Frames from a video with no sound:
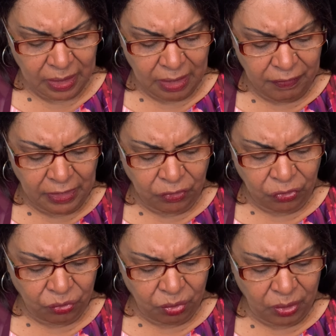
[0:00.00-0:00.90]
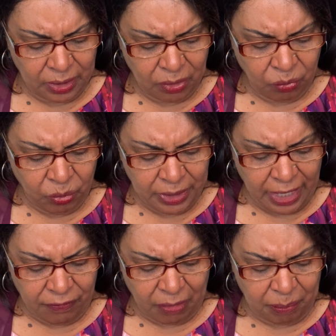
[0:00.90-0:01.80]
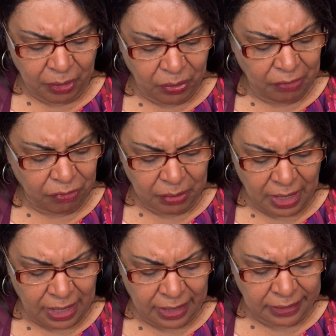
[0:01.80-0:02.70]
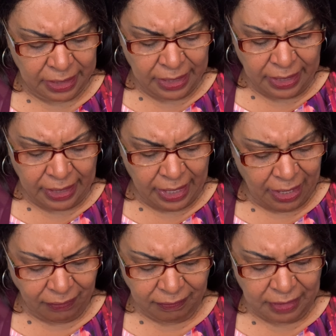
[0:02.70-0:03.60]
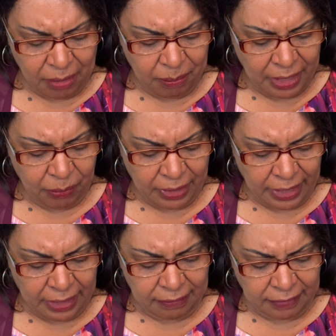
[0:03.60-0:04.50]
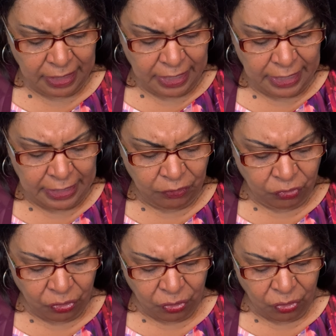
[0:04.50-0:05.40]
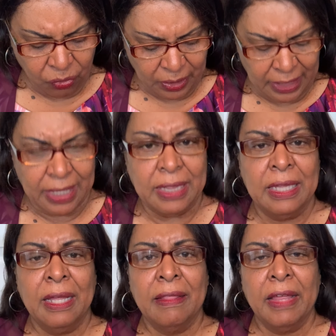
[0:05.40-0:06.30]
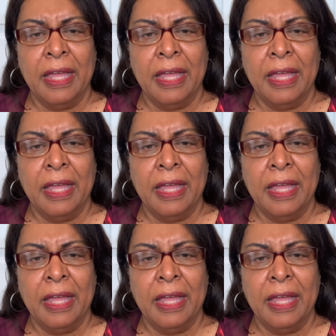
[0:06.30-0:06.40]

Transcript: It is destroyed. We have a building from God, a house not made with hands, eternal in the